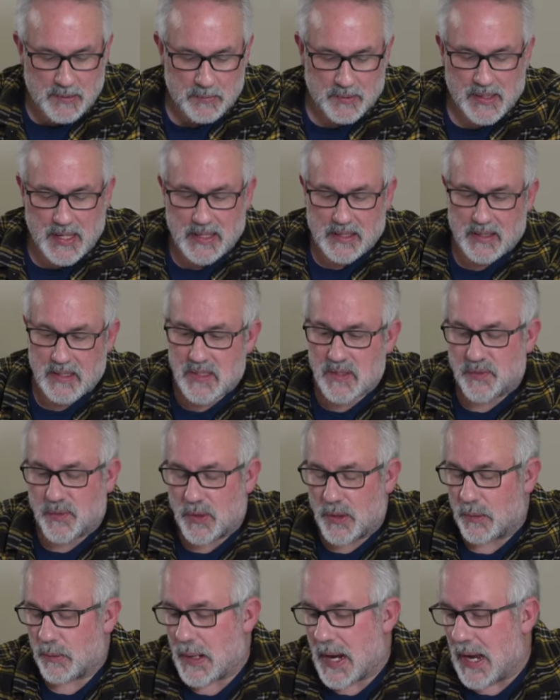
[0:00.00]
We got this
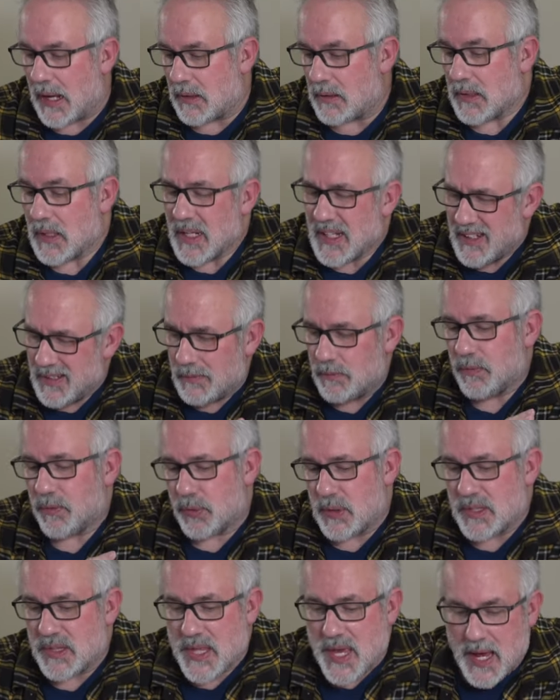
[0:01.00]
for around
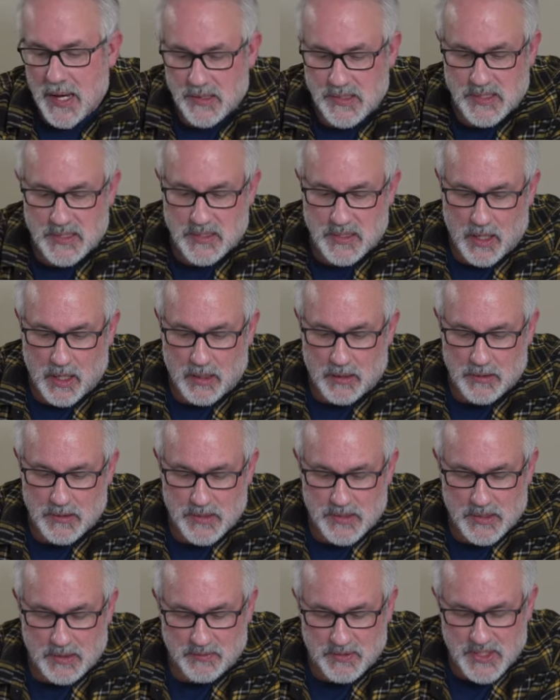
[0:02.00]

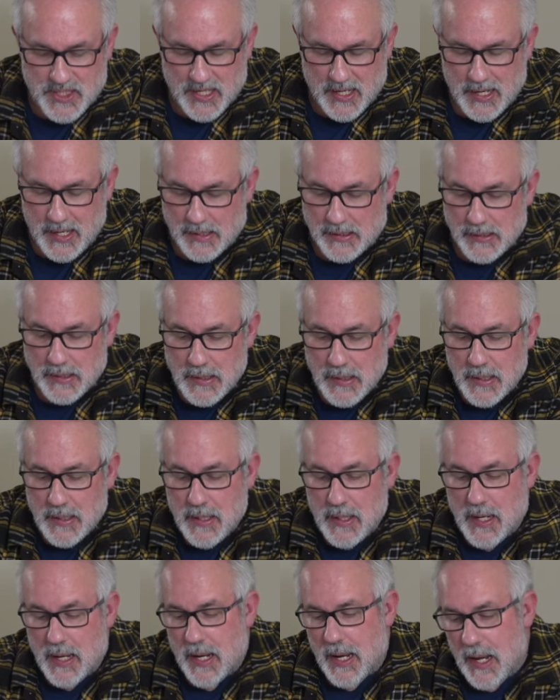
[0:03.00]
$3,000, give or take.
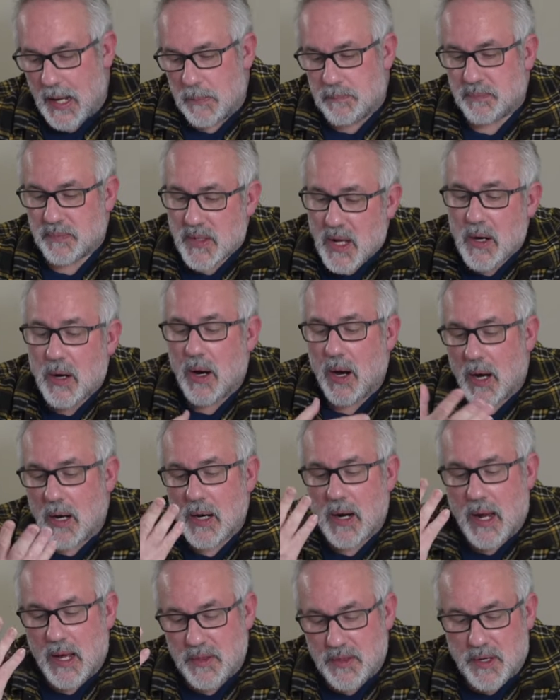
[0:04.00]
There
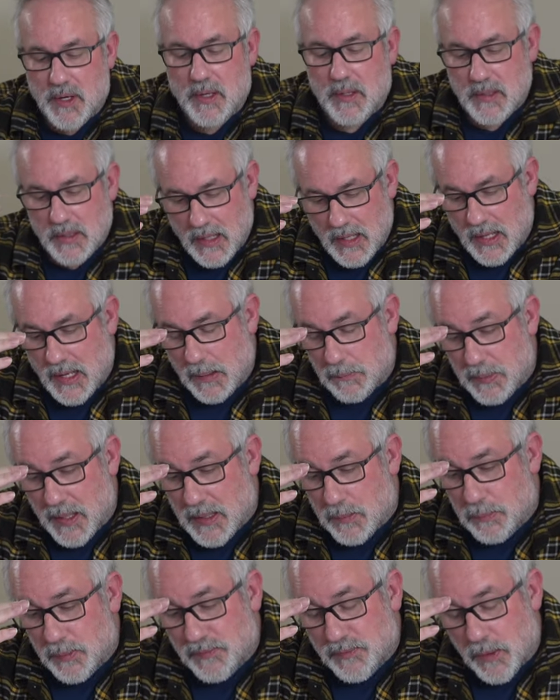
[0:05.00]
are other
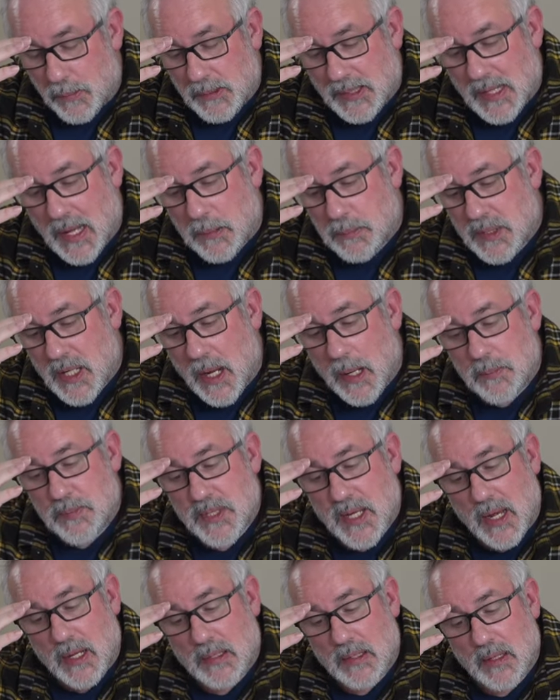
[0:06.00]
better performing
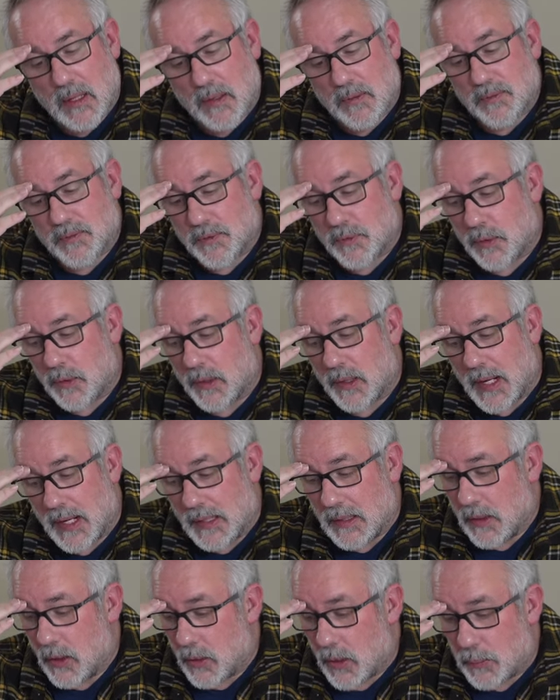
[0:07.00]
laptops out there for a
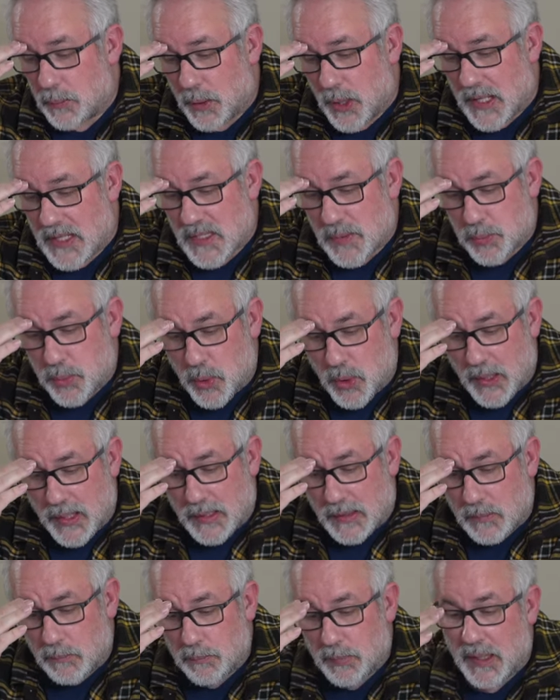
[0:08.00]
lower price
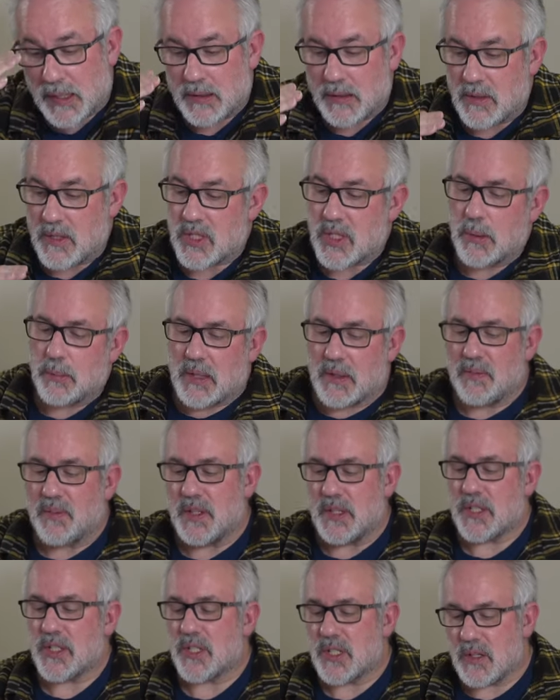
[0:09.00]
point, but there's so many
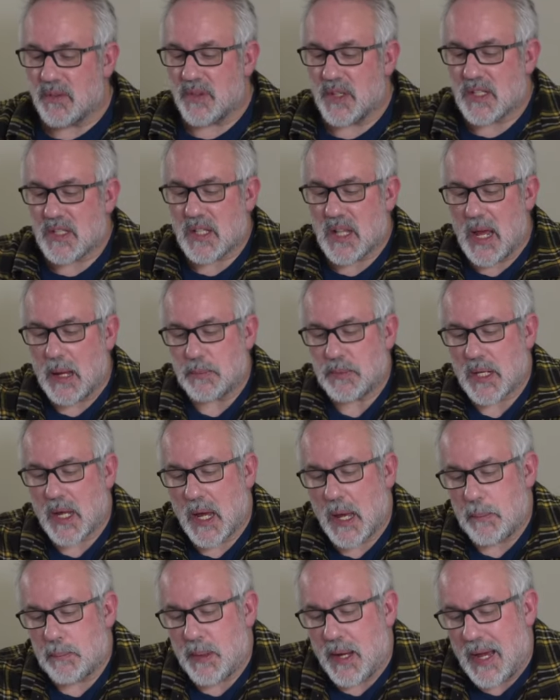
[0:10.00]
features of this
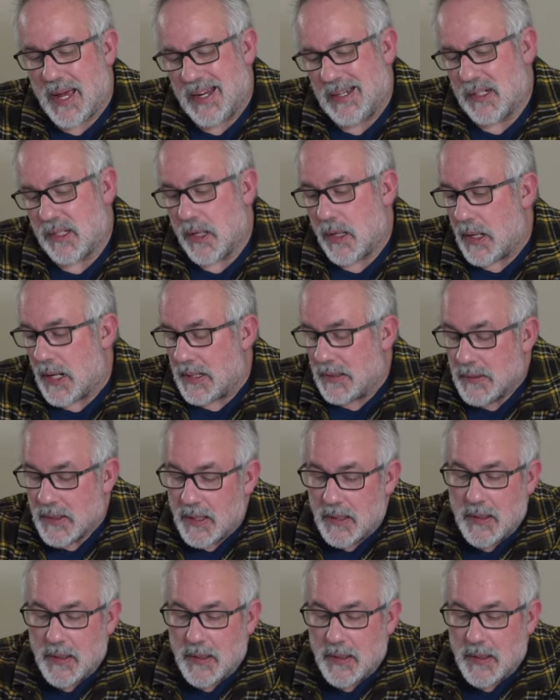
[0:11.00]
laptop. I don't know.